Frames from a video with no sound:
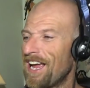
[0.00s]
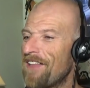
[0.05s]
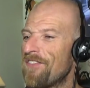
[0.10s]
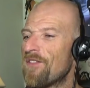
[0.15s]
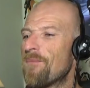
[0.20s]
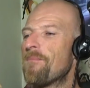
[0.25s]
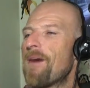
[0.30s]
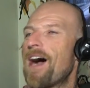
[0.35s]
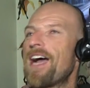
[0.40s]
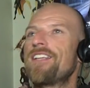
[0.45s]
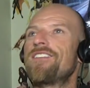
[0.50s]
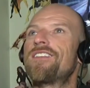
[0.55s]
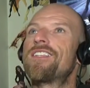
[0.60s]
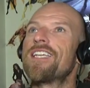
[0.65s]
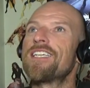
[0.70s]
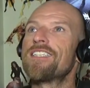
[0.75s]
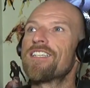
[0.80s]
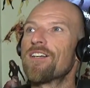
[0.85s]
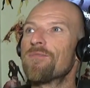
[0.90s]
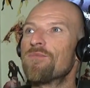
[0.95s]
And the main
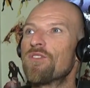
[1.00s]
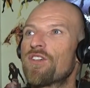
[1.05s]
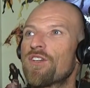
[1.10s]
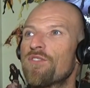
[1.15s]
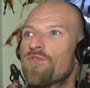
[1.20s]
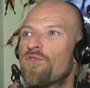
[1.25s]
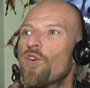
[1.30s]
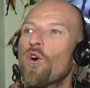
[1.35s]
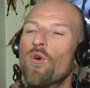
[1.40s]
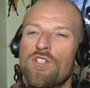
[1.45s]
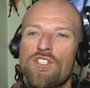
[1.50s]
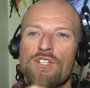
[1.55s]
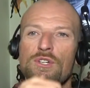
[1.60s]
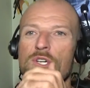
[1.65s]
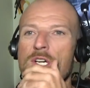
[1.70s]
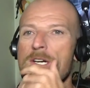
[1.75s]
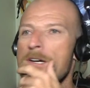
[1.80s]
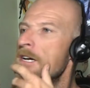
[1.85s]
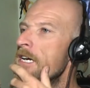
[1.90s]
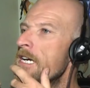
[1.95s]
thing that I'm looking forward
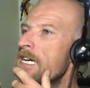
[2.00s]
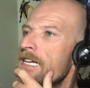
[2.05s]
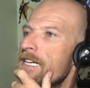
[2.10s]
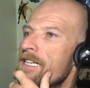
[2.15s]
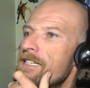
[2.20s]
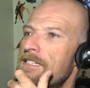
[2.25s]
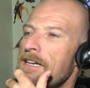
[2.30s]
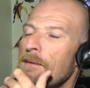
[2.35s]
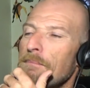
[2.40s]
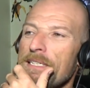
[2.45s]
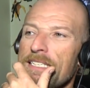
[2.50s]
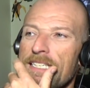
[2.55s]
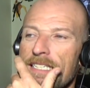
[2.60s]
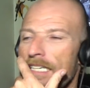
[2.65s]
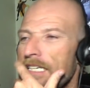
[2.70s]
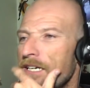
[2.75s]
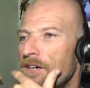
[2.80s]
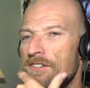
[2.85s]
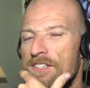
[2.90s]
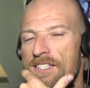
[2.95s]
to, something that
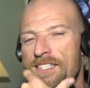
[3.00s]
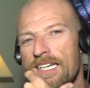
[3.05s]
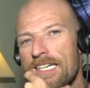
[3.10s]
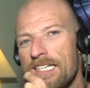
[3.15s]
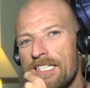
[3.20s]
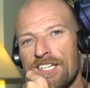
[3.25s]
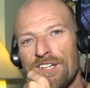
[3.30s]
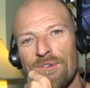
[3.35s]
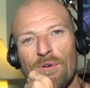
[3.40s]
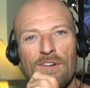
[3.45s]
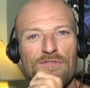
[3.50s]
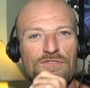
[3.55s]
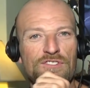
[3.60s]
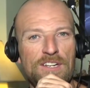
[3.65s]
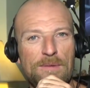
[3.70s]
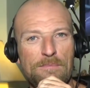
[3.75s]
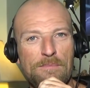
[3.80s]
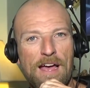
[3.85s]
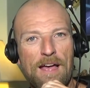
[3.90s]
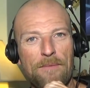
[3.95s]
you don't see too
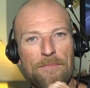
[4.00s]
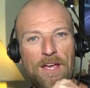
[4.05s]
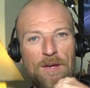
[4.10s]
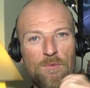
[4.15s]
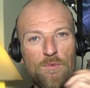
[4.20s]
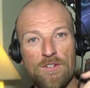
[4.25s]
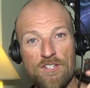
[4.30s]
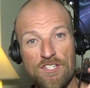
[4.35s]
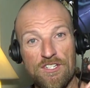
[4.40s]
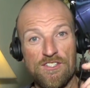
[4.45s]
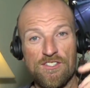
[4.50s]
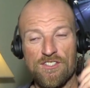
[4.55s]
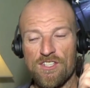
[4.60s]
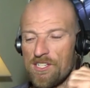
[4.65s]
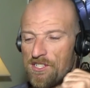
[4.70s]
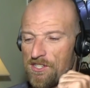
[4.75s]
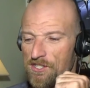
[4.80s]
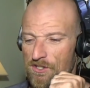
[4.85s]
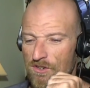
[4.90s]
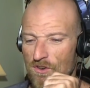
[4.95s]
often in Batman, which is
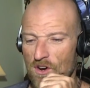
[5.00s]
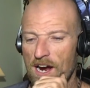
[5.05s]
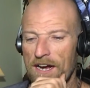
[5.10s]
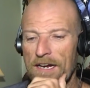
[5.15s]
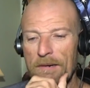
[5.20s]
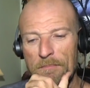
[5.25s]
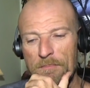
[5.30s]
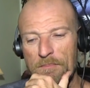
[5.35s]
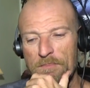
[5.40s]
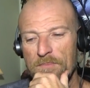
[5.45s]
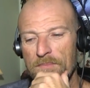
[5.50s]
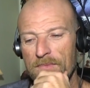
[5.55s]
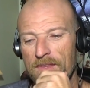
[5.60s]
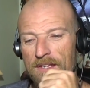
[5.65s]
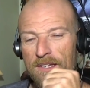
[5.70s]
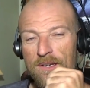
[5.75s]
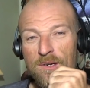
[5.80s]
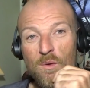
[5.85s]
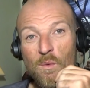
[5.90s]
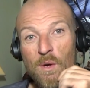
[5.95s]
this is great.
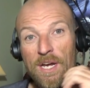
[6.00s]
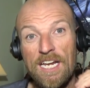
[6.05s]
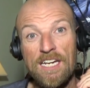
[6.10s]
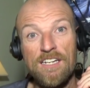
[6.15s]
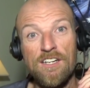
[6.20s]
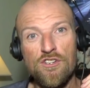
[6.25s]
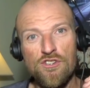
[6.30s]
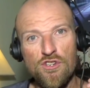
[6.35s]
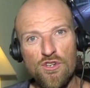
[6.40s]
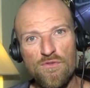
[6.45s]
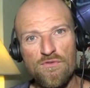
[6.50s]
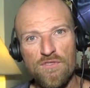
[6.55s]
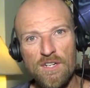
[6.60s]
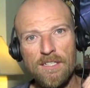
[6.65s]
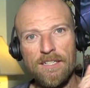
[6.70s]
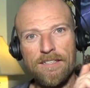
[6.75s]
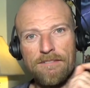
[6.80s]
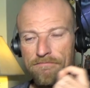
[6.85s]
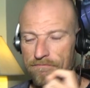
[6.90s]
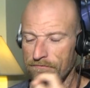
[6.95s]
We're getting a new
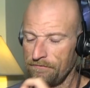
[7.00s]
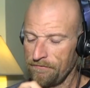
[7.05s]
villain.